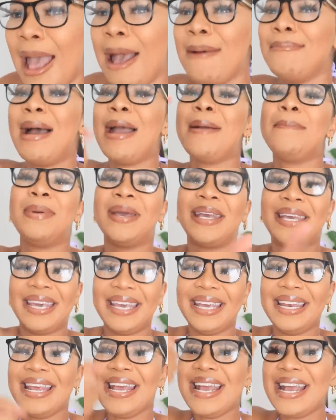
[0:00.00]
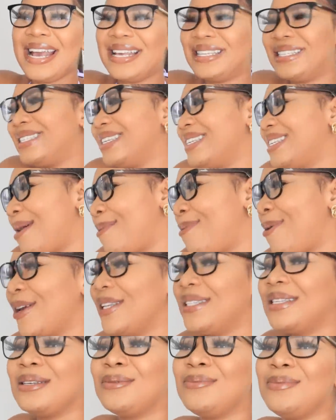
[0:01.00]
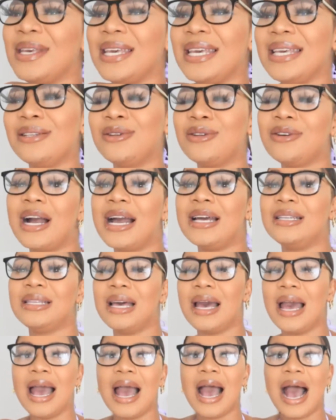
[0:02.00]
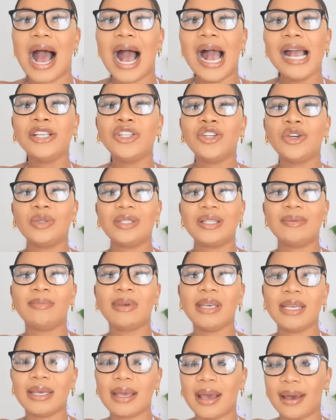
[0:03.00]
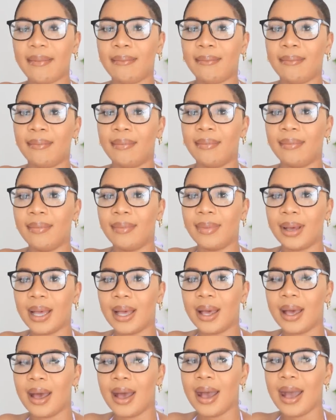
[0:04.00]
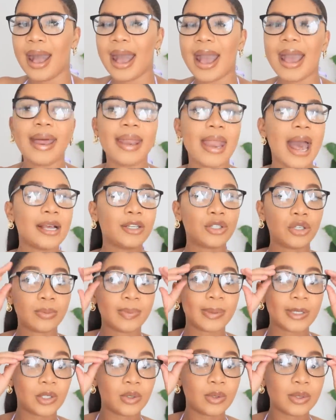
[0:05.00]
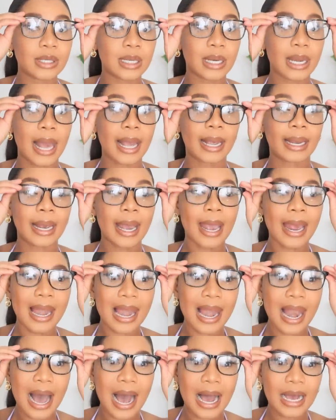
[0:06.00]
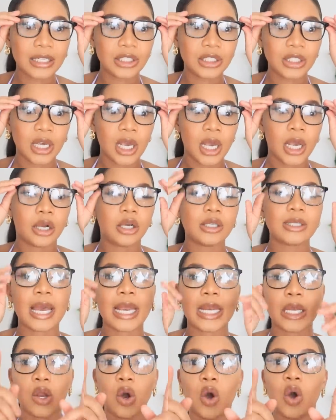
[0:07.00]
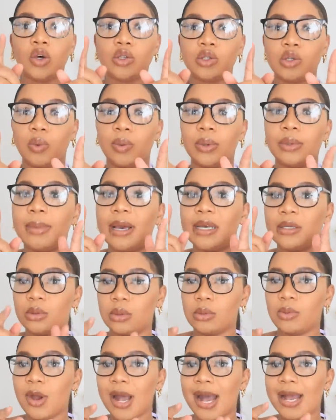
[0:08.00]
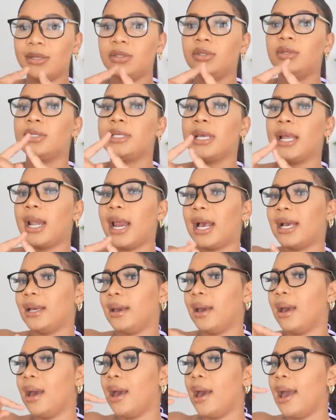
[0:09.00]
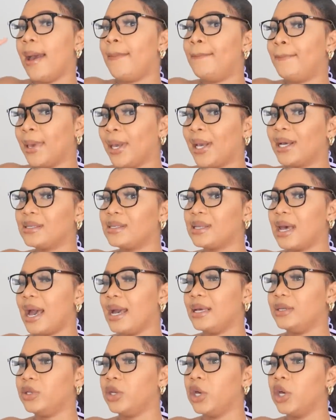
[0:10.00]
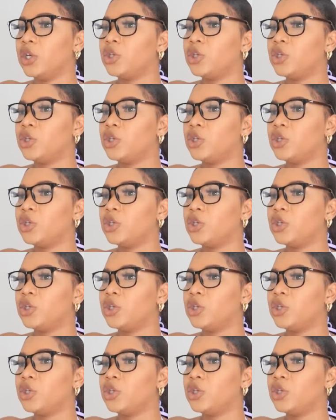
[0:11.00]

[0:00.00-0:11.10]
My bikini is disappointing me. So guys, I chose the medium, and I should be choosing like a large, because I know also with my swimwear I used to take like a bigger size.